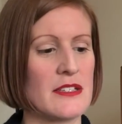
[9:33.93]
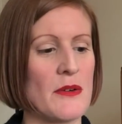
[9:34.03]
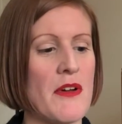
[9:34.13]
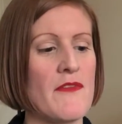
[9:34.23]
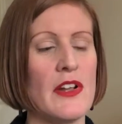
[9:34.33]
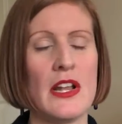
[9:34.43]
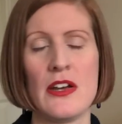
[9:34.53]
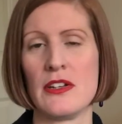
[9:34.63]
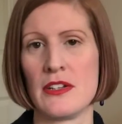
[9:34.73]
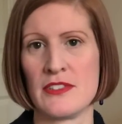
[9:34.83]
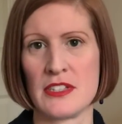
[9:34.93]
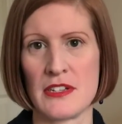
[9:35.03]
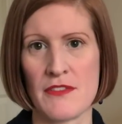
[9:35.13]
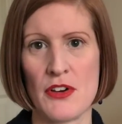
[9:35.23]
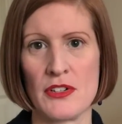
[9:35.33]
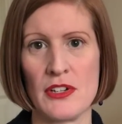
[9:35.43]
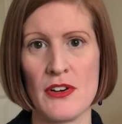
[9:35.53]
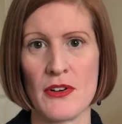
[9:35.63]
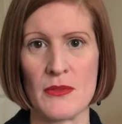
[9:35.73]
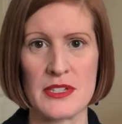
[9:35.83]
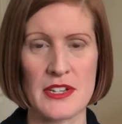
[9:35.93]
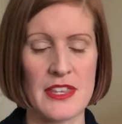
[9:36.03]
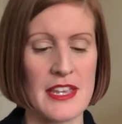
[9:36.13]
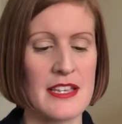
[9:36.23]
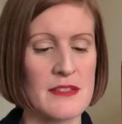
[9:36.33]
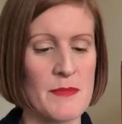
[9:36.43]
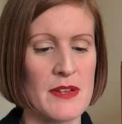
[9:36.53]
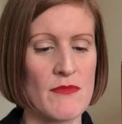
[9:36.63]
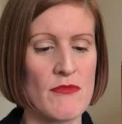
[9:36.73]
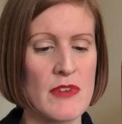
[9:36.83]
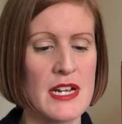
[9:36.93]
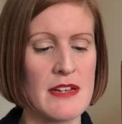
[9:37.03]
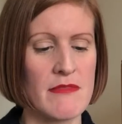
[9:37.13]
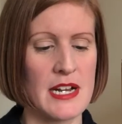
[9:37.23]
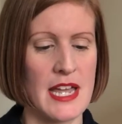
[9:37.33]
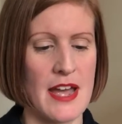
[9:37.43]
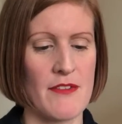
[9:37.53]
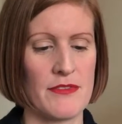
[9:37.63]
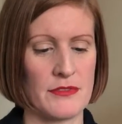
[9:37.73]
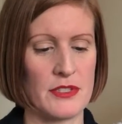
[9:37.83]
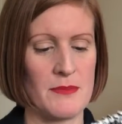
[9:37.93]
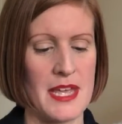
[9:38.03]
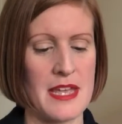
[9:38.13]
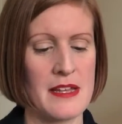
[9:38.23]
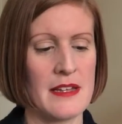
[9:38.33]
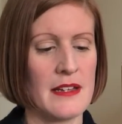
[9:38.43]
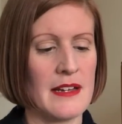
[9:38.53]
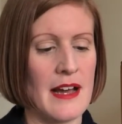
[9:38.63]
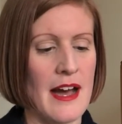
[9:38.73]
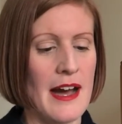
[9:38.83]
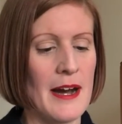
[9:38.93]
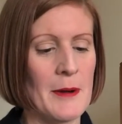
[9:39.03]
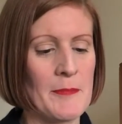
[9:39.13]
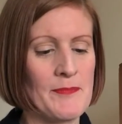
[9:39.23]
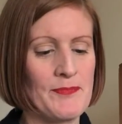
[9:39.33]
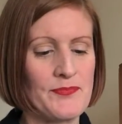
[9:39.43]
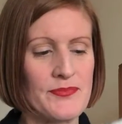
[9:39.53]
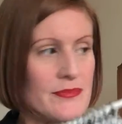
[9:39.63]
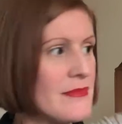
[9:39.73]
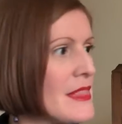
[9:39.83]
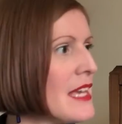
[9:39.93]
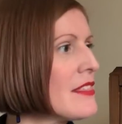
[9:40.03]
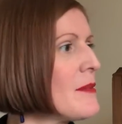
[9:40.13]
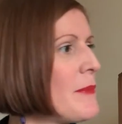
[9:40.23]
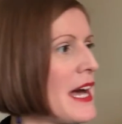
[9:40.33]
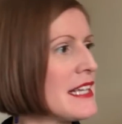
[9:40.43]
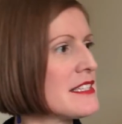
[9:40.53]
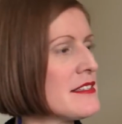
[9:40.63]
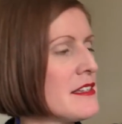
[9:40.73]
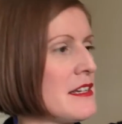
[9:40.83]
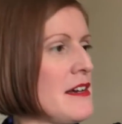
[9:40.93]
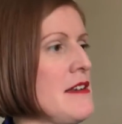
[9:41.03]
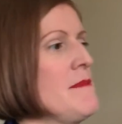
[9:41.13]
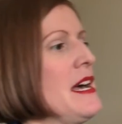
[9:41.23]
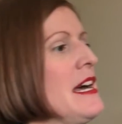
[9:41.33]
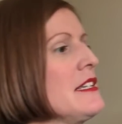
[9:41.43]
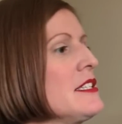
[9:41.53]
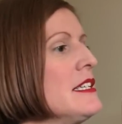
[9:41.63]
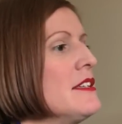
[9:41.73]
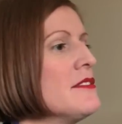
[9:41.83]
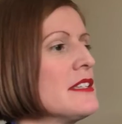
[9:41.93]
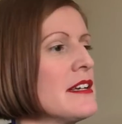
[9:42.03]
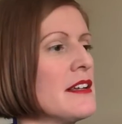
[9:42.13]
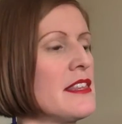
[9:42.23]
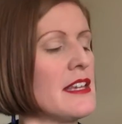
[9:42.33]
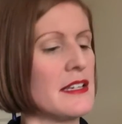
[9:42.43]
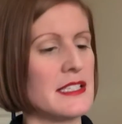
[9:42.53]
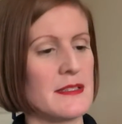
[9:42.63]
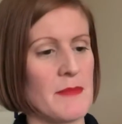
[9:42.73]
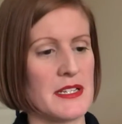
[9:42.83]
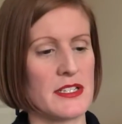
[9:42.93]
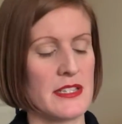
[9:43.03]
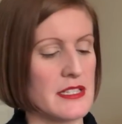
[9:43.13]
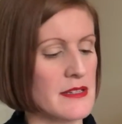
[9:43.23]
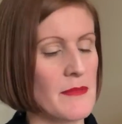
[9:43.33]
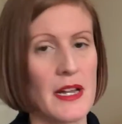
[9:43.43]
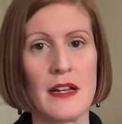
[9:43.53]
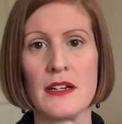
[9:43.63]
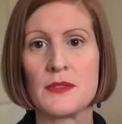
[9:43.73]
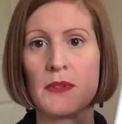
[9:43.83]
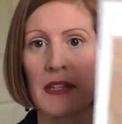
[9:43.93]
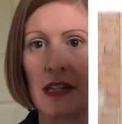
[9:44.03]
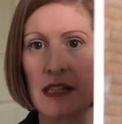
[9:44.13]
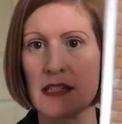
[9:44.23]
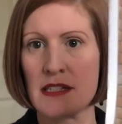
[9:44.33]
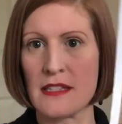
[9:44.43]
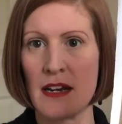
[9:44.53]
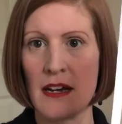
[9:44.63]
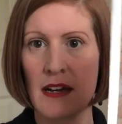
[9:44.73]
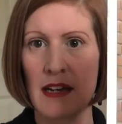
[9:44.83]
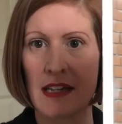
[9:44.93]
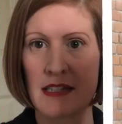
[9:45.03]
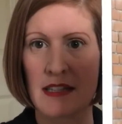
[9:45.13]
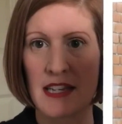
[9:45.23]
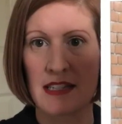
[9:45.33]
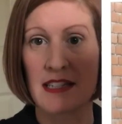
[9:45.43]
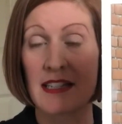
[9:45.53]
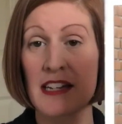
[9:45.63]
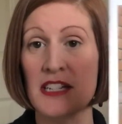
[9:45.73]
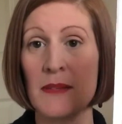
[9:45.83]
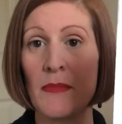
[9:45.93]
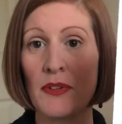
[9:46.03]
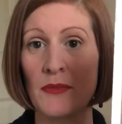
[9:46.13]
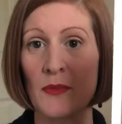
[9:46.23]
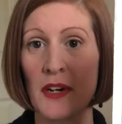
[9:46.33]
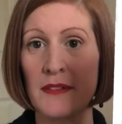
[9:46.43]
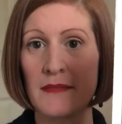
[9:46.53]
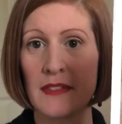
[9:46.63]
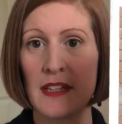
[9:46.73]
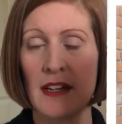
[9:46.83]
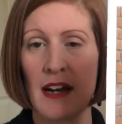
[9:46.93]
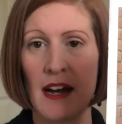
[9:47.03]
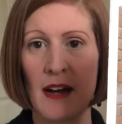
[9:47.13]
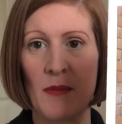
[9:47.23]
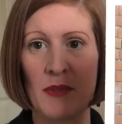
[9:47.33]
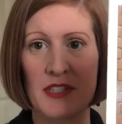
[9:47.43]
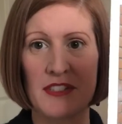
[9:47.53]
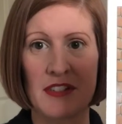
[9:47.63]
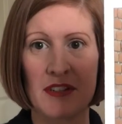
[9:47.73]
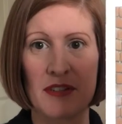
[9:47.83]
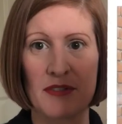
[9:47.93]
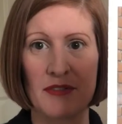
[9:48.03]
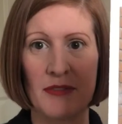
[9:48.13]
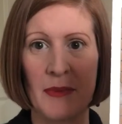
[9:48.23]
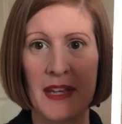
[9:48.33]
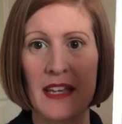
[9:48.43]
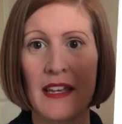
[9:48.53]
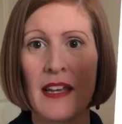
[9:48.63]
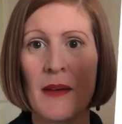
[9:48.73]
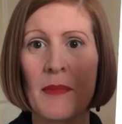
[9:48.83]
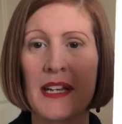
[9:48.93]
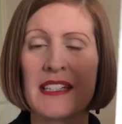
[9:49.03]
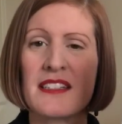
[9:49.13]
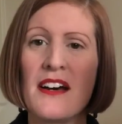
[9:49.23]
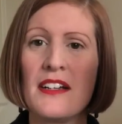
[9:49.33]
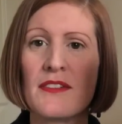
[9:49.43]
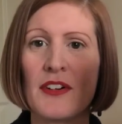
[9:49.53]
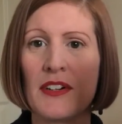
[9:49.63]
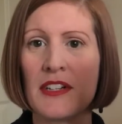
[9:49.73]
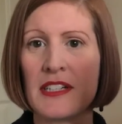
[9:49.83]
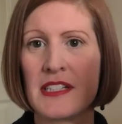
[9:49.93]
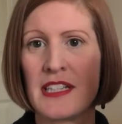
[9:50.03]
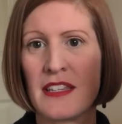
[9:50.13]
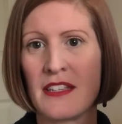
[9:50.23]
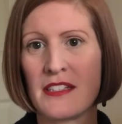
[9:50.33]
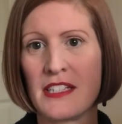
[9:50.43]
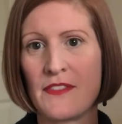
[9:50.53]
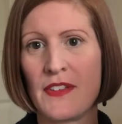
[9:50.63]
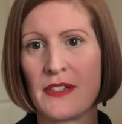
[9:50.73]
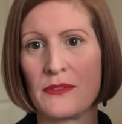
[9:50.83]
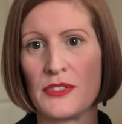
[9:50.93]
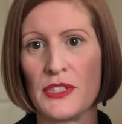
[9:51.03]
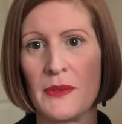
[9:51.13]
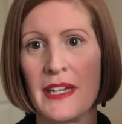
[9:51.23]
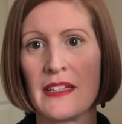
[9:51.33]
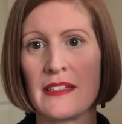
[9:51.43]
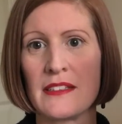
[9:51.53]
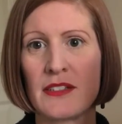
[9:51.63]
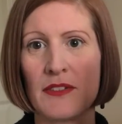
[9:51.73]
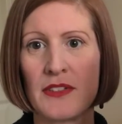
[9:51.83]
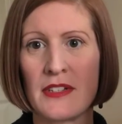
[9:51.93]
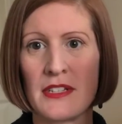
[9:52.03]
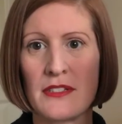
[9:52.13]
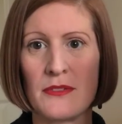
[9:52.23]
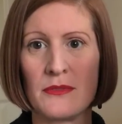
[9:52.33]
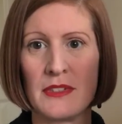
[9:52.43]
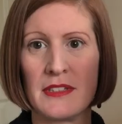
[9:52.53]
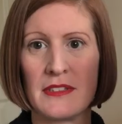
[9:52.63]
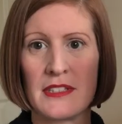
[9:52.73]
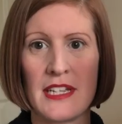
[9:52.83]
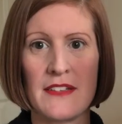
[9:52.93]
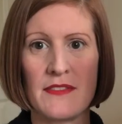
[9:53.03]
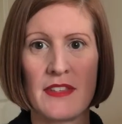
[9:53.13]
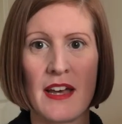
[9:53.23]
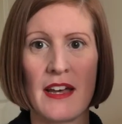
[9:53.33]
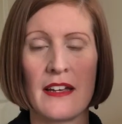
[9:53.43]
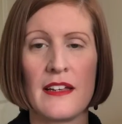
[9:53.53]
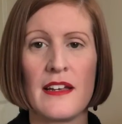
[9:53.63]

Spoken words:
So I've learned as I've gone along, which I think has been really helpful to me. The pattern that I'm actually using, and I think I did mention this in my last one, is this. It's actually a modern one, which is unusual for me, but it's kind of got a 1930s feel to it. It's got the nice gauntlet sleeves there.